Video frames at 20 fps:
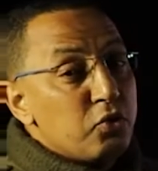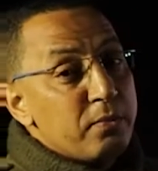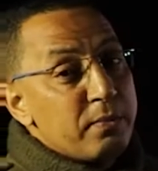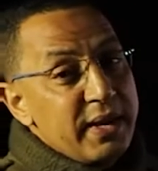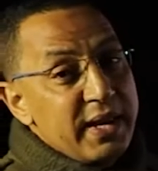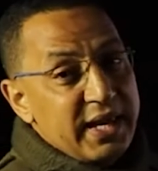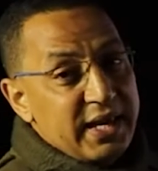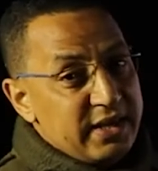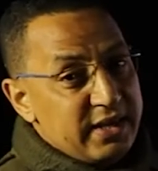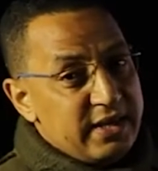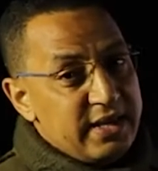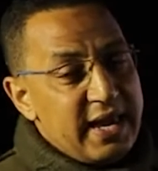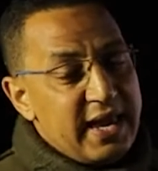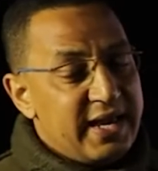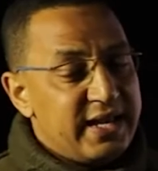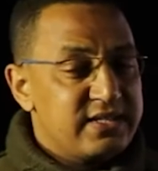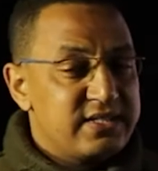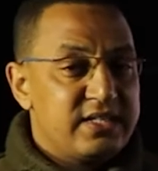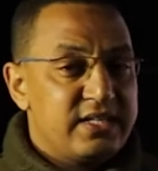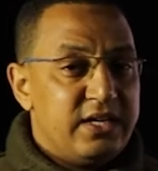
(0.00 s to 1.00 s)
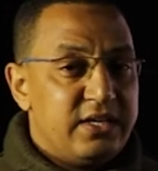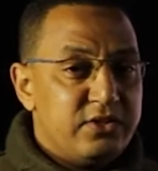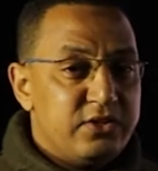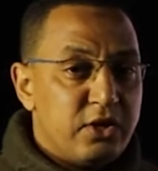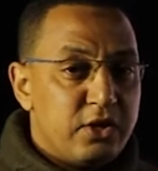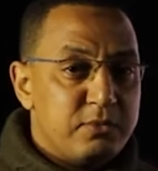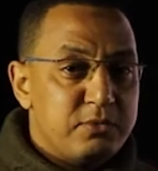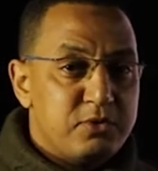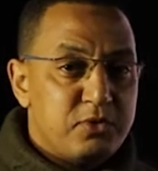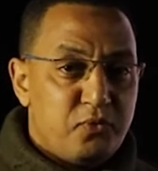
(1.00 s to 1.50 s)
to make x in
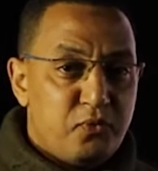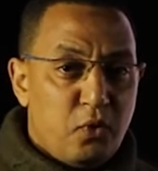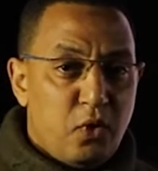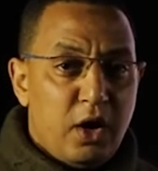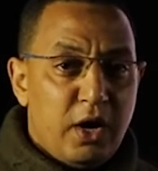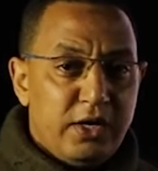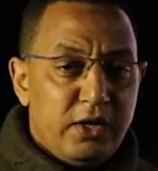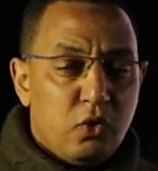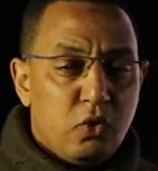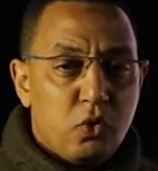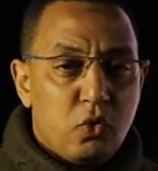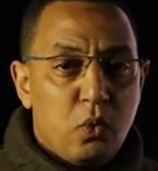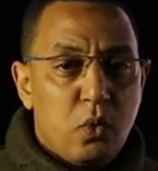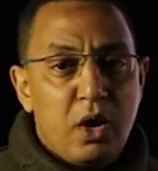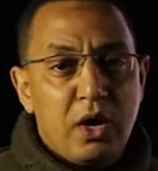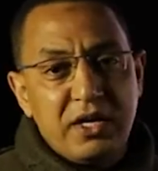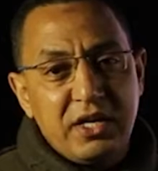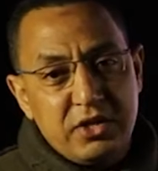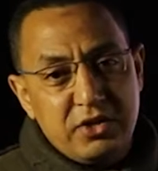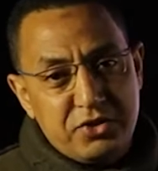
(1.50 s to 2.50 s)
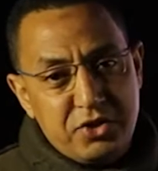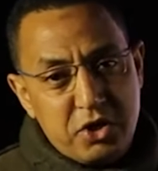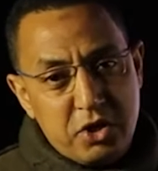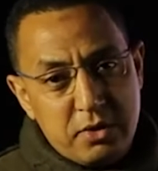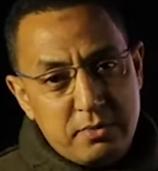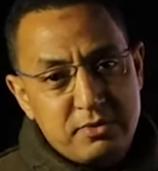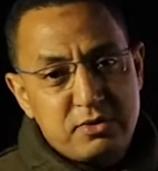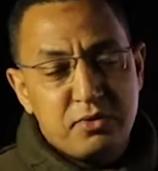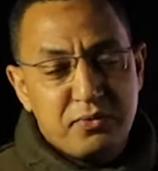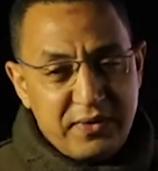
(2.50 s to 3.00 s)
terms of y or y in
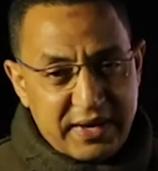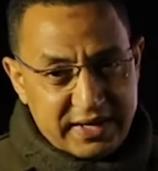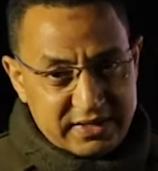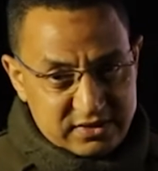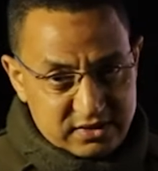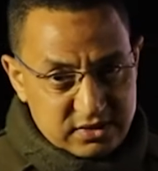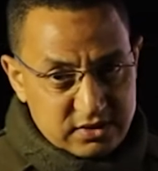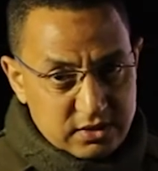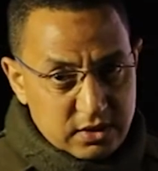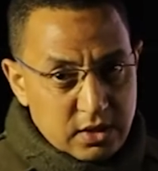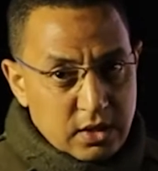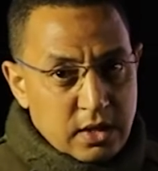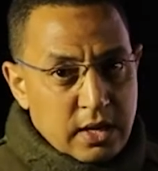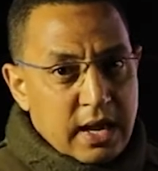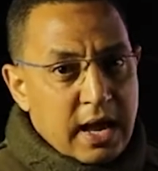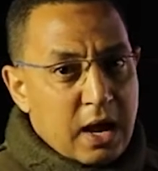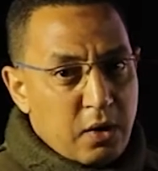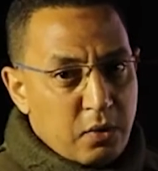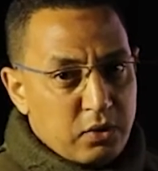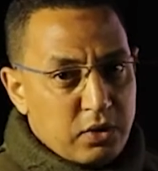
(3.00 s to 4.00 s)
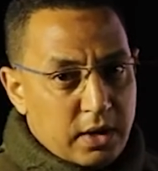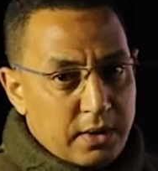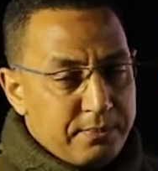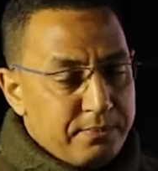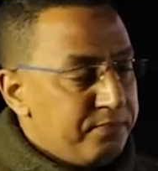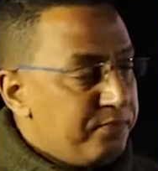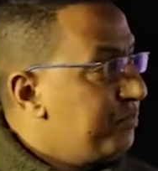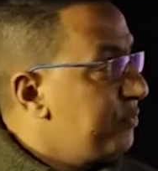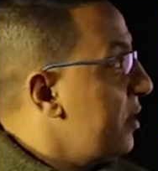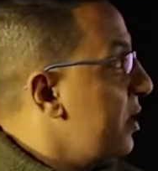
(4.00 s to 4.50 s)
terms of x. How
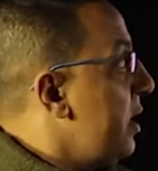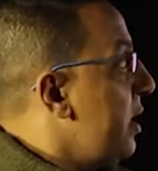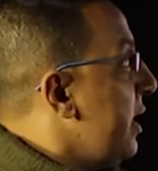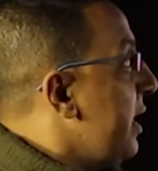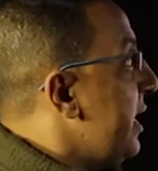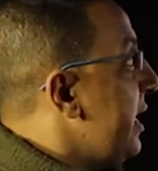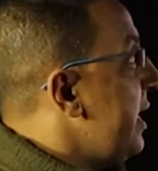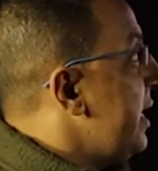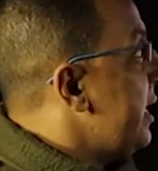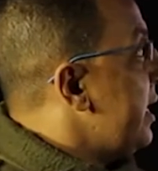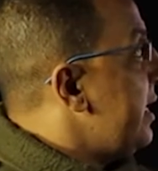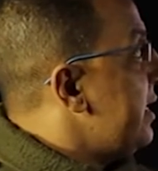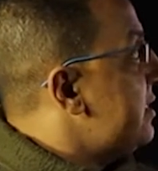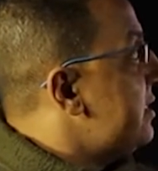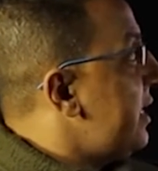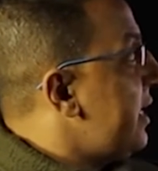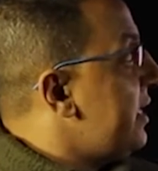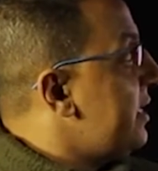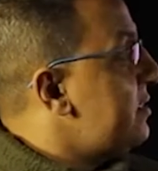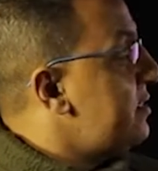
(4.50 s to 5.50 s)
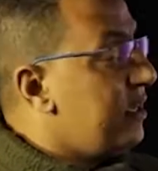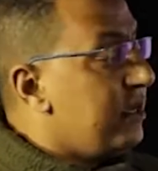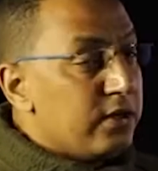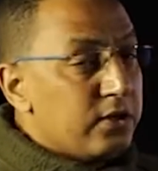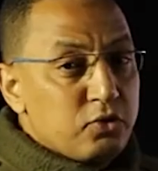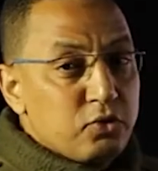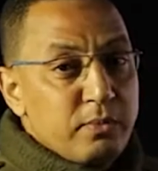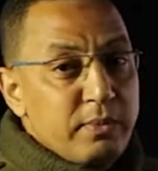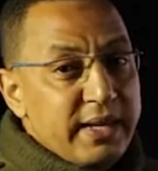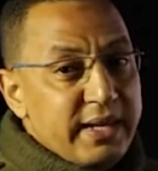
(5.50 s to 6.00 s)
come? Here it's easier
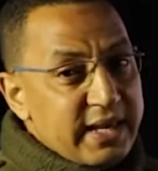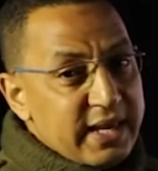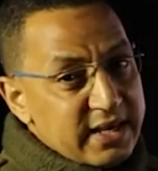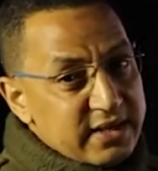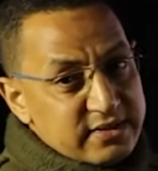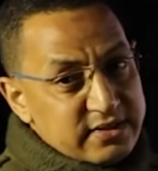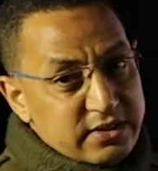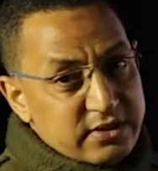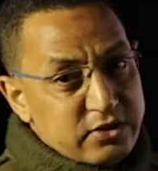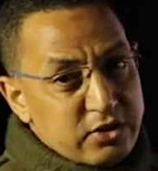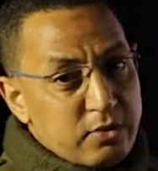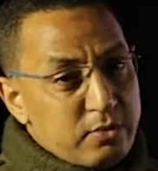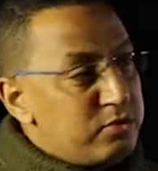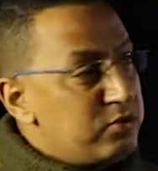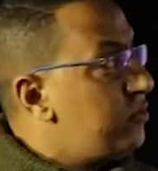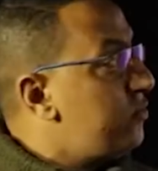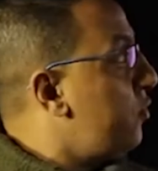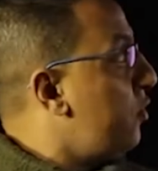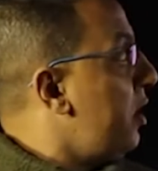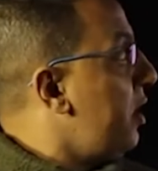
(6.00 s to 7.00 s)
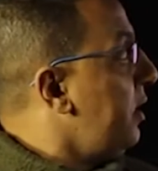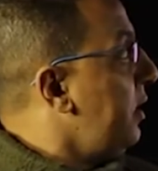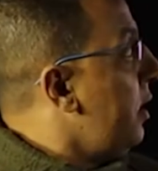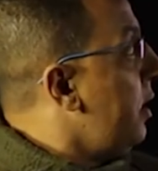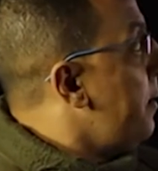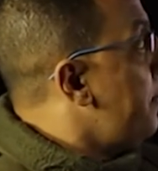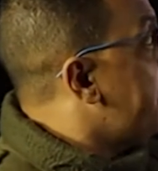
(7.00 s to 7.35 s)
to make x in terms of y